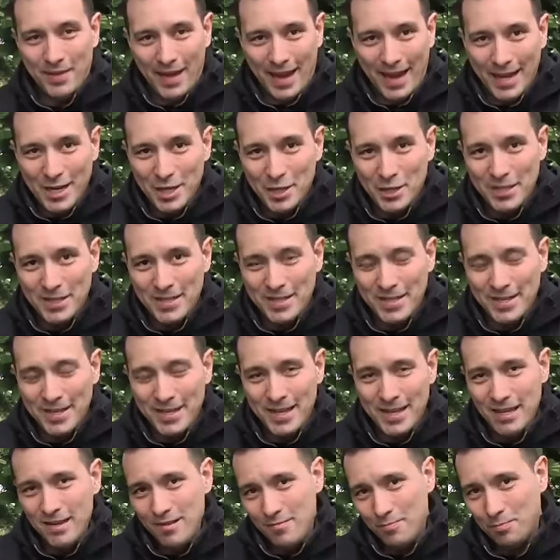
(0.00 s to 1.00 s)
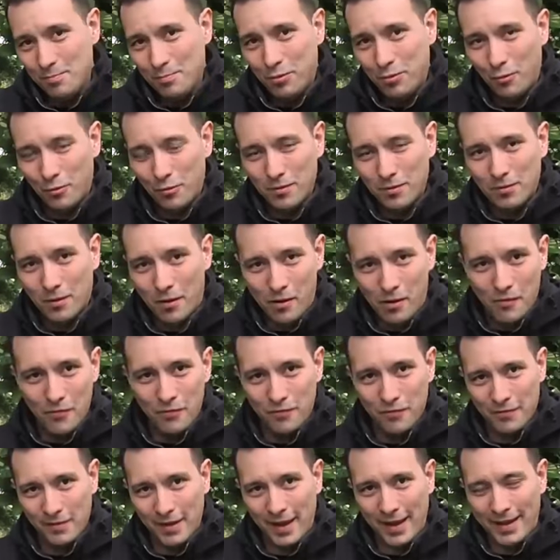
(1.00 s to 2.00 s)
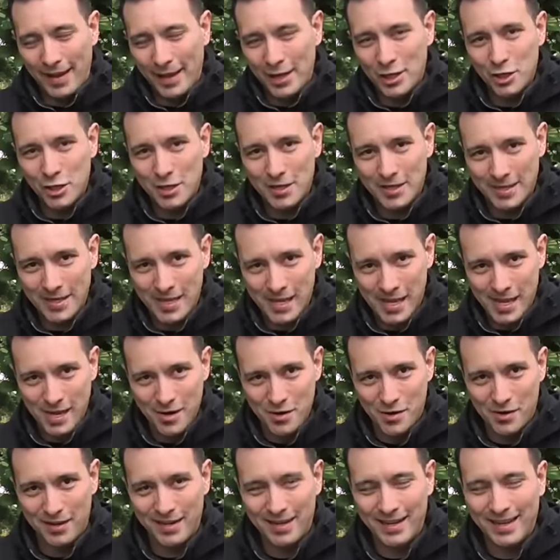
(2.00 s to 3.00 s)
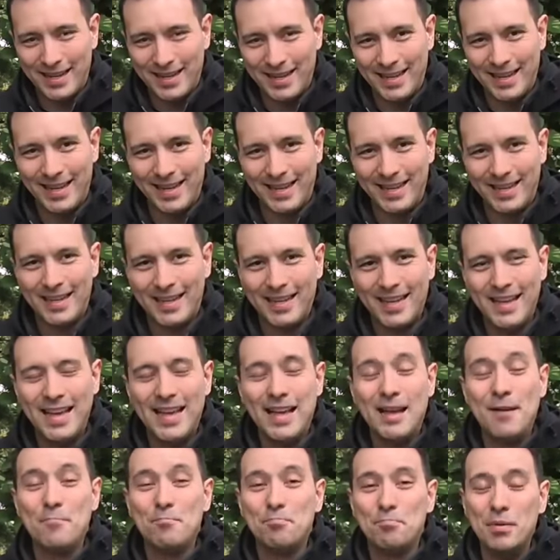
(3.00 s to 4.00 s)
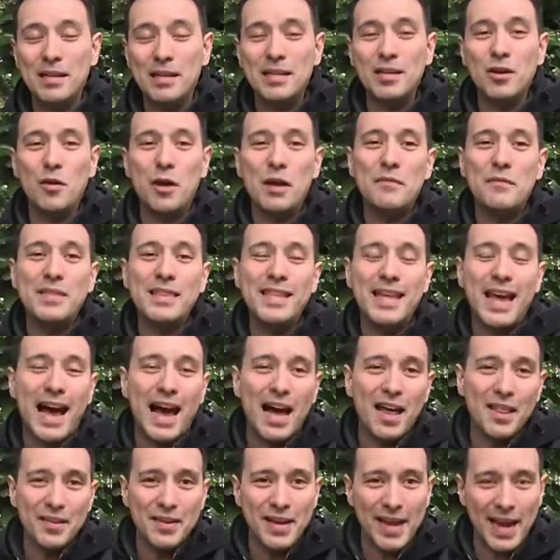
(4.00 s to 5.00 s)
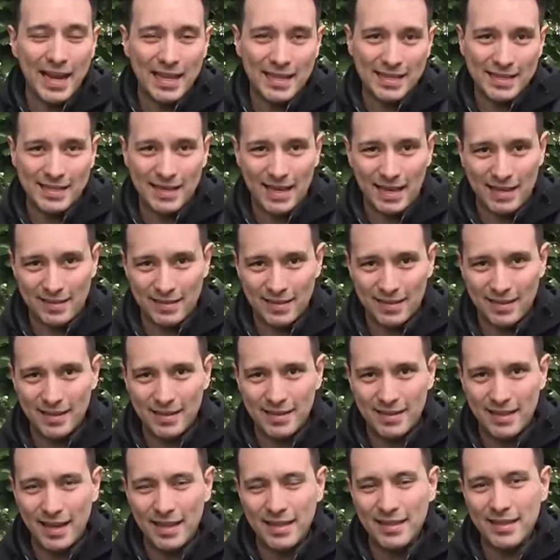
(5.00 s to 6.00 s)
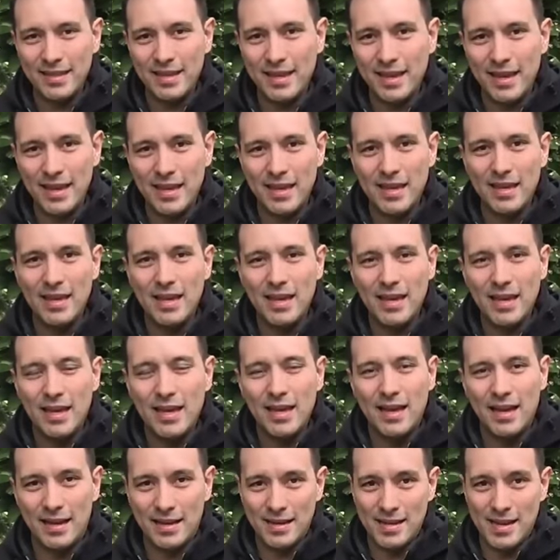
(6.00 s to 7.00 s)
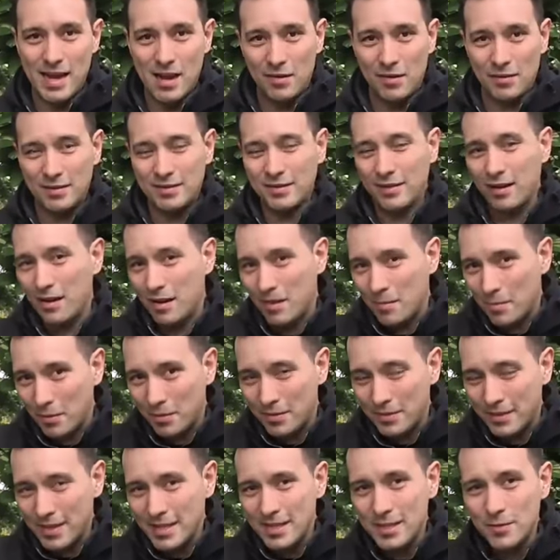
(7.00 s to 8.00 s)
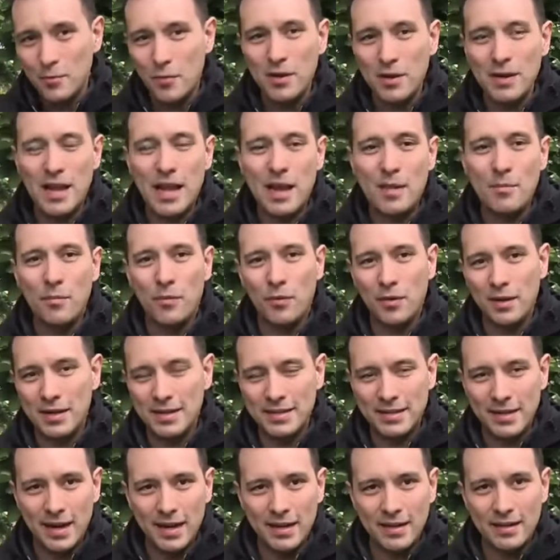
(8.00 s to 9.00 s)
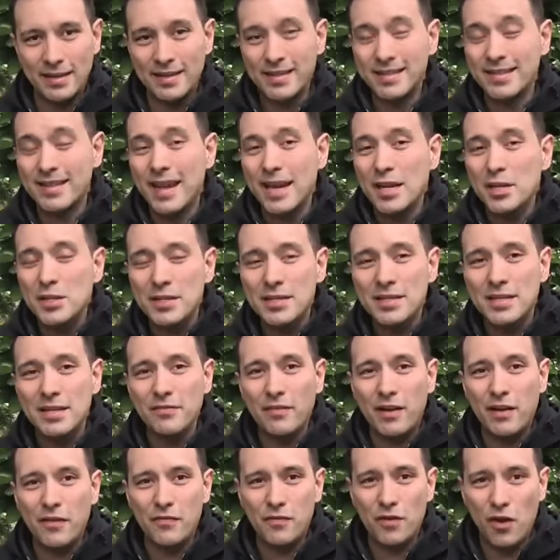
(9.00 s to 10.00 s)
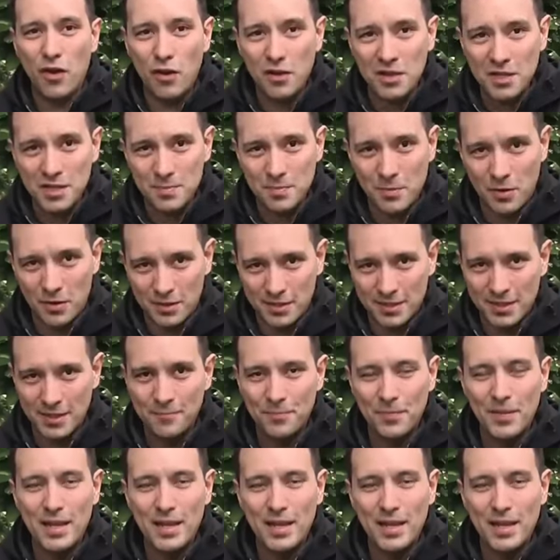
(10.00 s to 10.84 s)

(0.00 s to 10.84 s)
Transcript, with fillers: H T C pulled off an H T C here. But however, the other headset that they announced, about this one I'm more excited. It's the H T C Vive Cosmos.